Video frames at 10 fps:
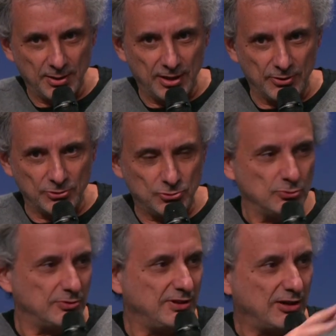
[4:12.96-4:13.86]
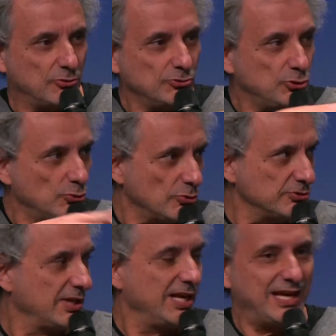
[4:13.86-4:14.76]
their own
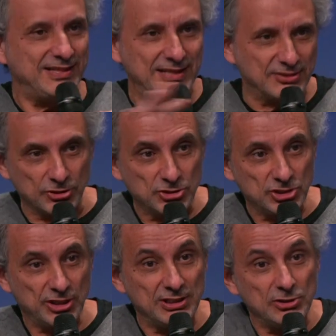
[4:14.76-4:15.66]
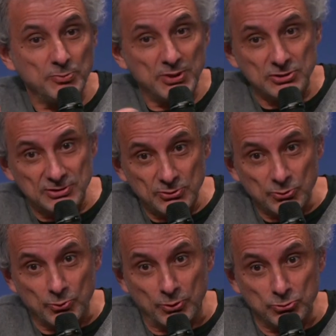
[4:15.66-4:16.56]
tools, and they are not sharing, not because they
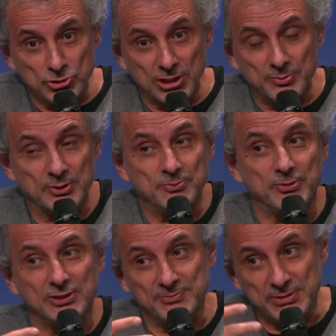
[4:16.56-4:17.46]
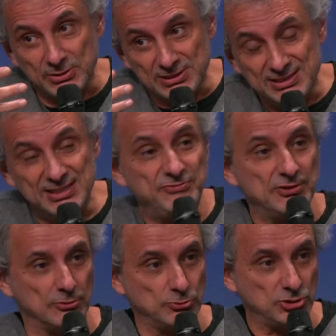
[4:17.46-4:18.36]
don't want to share, but because it's
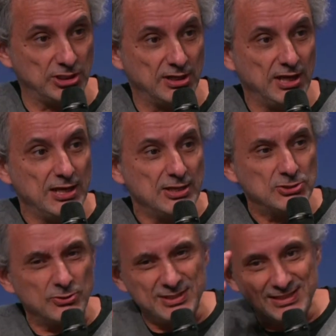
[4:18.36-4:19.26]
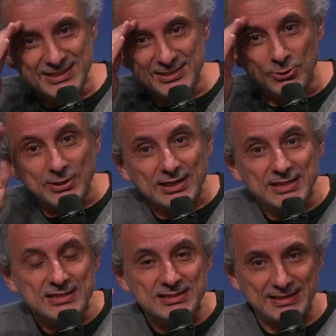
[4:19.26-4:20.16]
difficult to share. So this is totally
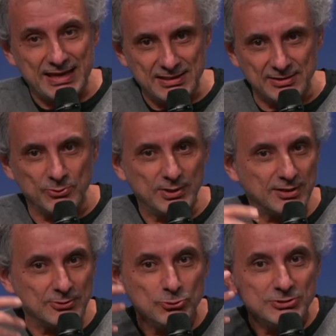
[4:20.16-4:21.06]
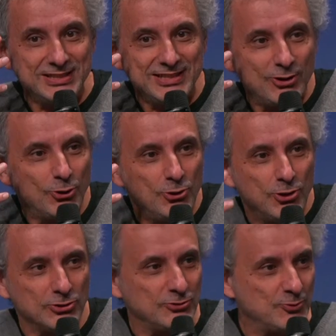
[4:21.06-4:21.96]
insane. We are losing a
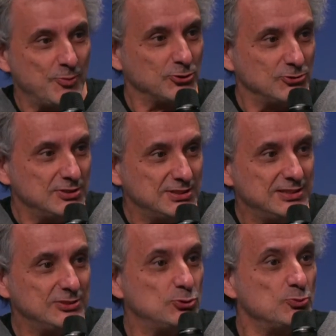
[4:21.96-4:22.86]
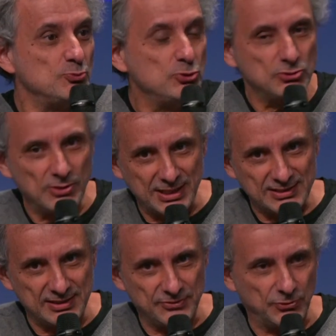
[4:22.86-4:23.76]
lot of opportunities to
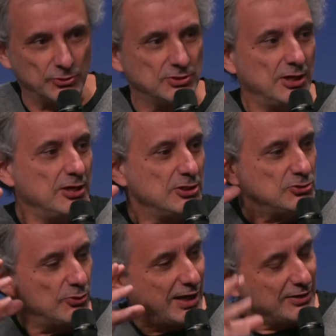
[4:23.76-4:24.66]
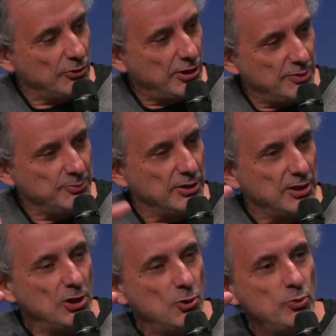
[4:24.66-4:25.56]
mutualize the effort. So at the Hub,
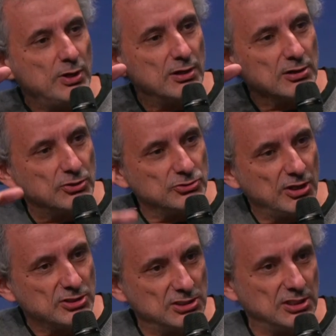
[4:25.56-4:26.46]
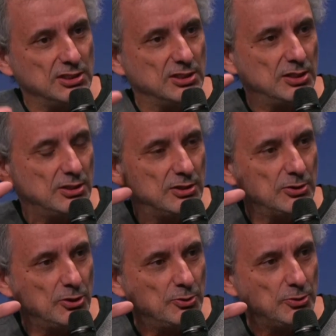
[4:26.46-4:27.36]
we are conducting
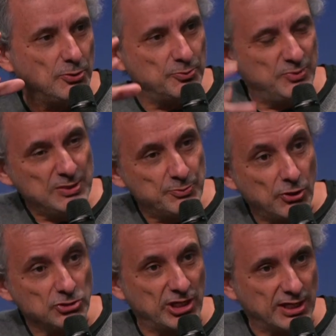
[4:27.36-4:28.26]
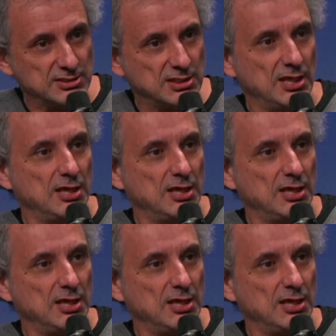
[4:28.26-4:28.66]
a big project